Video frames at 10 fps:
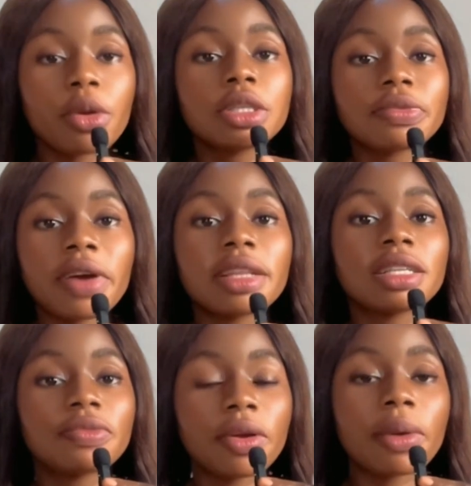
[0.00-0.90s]
going to find
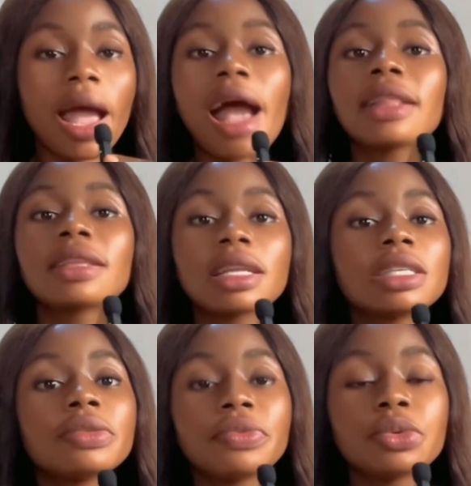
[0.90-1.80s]
it very hard
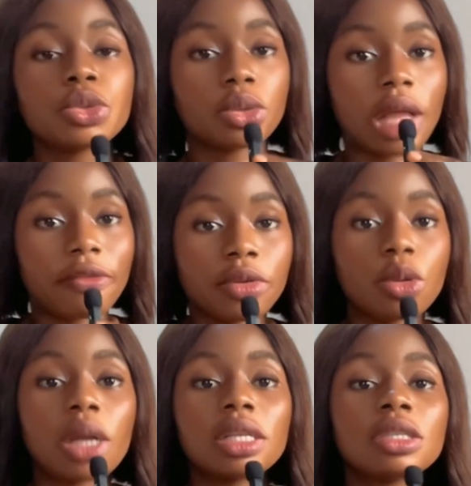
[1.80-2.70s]
getting views on that
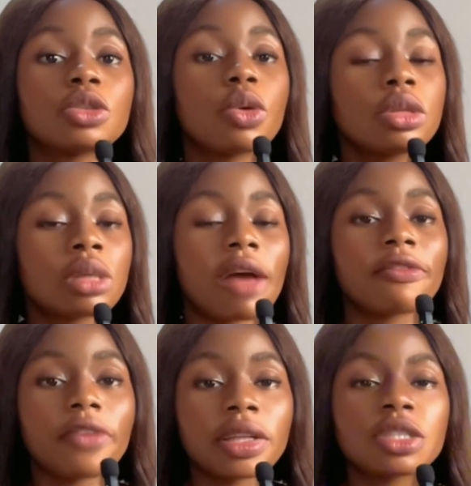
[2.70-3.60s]
video, and it is going to
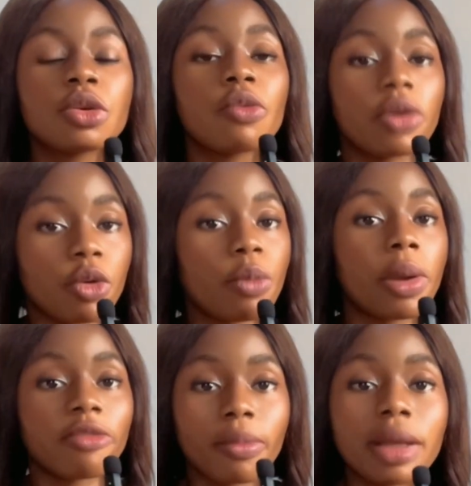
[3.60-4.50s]
affect the overall
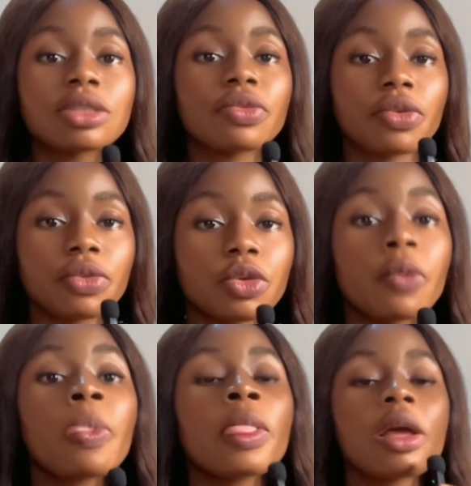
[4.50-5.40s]
performance of your
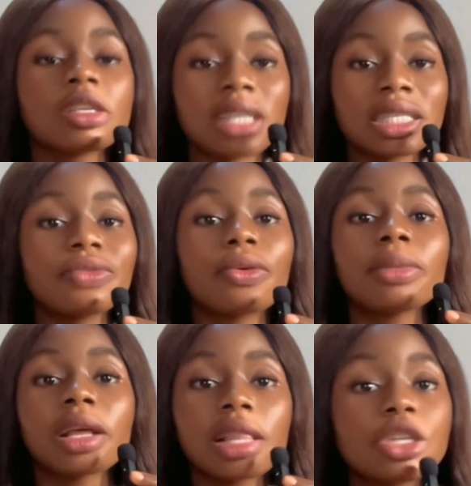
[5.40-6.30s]
video, starting from
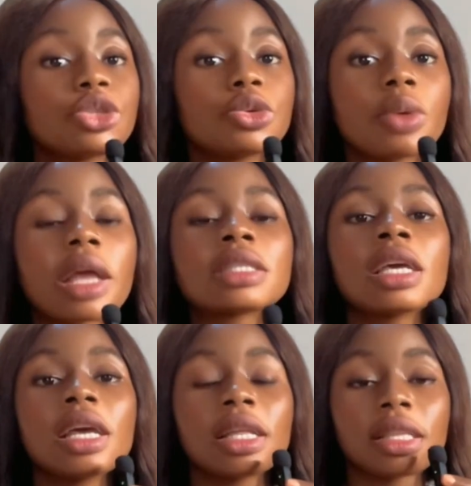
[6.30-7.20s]
the click-through rate,
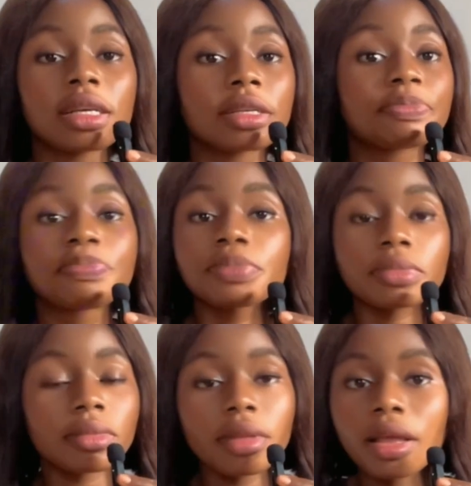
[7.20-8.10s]
the
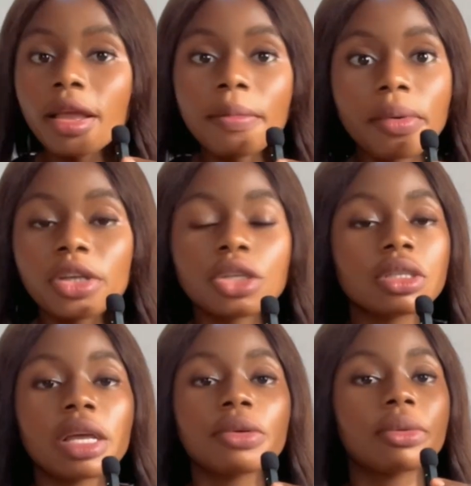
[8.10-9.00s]

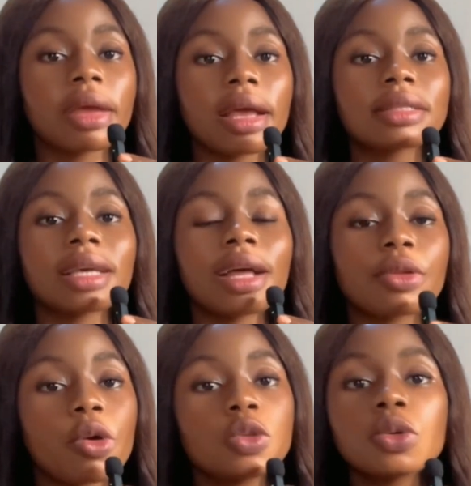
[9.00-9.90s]
impressions that you get,
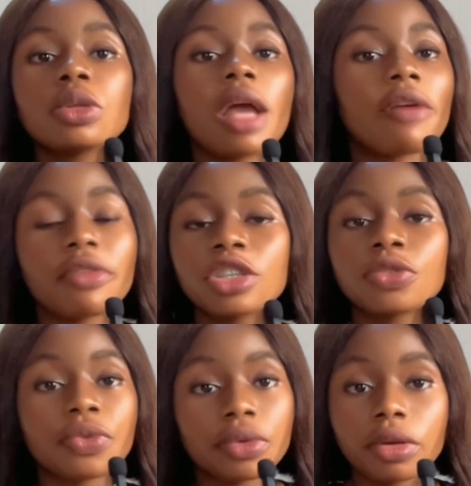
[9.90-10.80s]
and also the
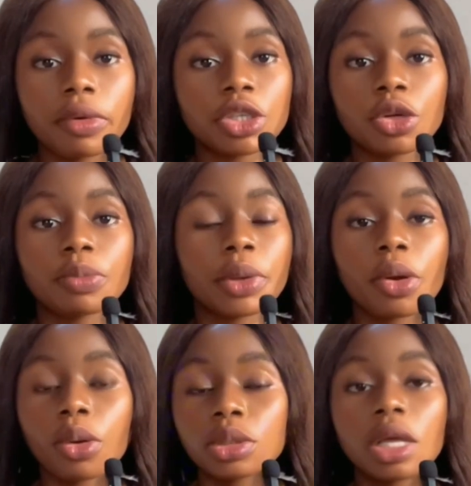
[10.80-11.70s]
average view duration,
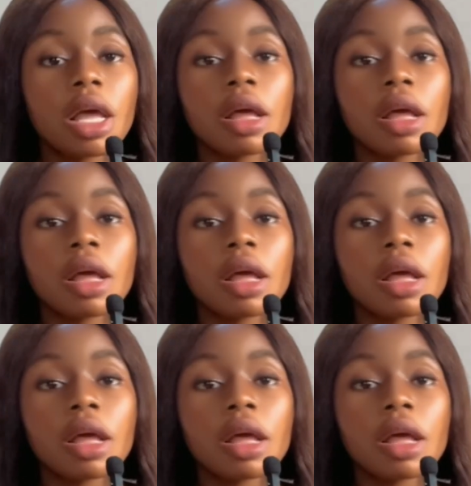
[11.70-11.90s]
because